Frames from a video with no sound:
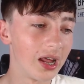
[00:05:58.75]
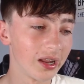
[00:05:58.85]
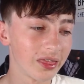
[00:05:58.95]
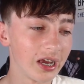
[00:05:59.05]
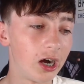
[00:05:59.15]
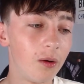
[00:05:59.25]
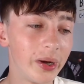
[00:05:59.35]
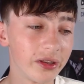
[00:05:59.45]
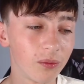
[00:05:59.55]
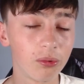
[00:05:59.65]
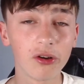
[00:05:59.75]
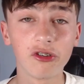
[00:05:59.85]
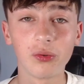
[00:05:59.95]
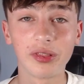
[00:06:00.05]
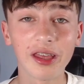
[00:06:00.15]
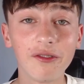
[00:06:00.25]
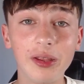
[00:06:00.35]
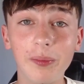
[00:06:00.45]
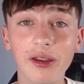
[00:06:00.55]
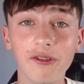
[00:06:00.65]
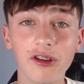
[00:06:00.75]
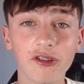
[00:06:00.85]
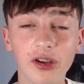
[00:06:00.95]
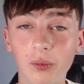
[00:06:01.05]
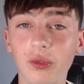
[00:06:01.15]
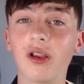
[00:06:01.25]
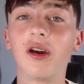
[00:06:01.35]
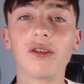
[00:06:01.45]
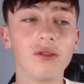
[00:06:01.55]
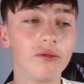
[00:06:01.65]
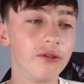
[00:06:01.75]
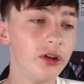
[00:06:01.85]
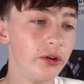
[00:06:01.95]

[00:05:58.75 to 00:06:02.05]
And I think Armando Brioza would definitely benefit training with the likes of